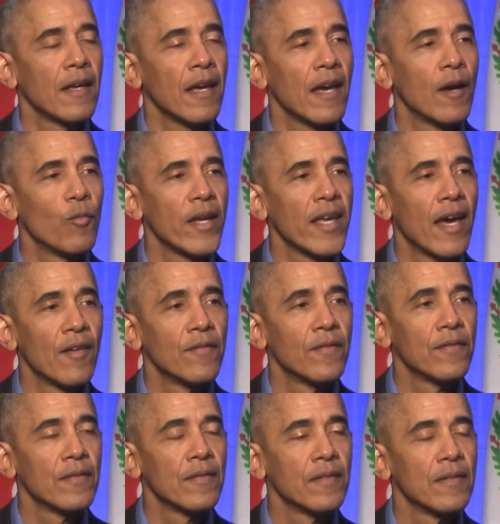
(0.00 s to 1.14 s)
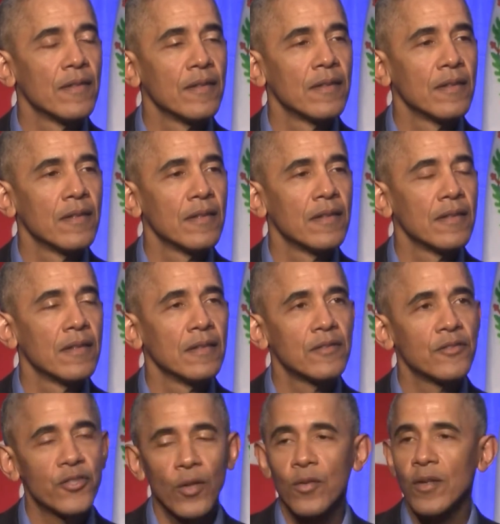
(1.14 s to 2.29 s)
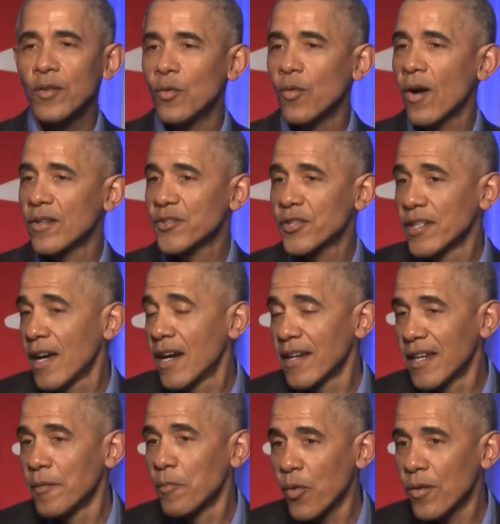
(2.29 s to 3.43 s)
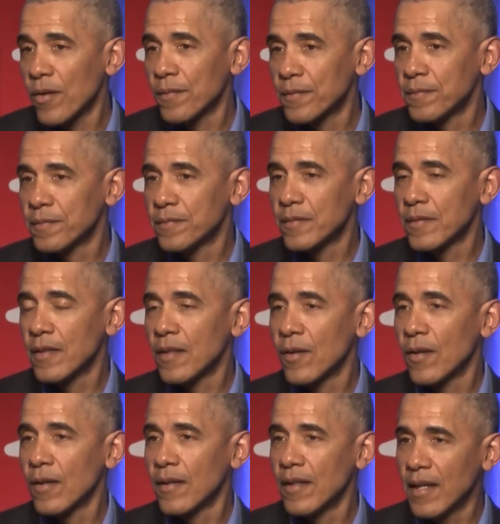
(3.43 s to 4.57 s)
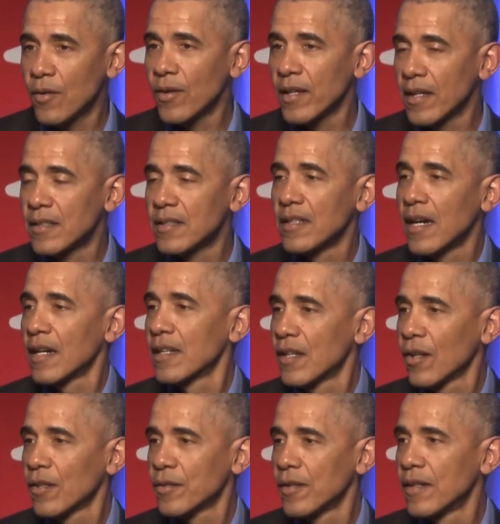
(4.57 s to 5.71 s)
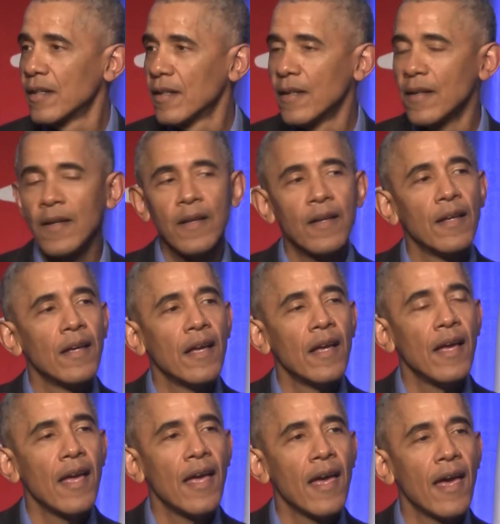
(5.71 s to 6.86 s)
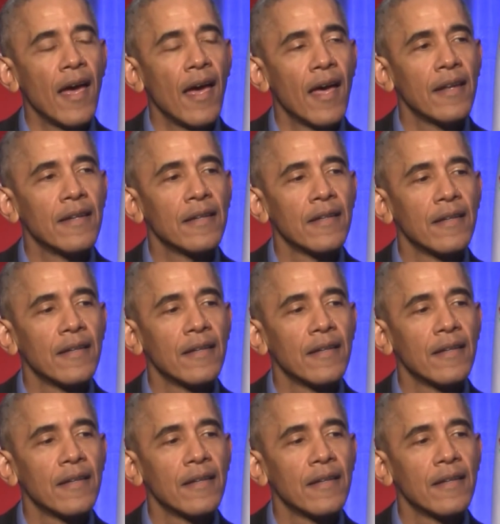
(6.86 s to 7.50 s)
and we have children who aren't so young anymore. They're entering into young adulthood. And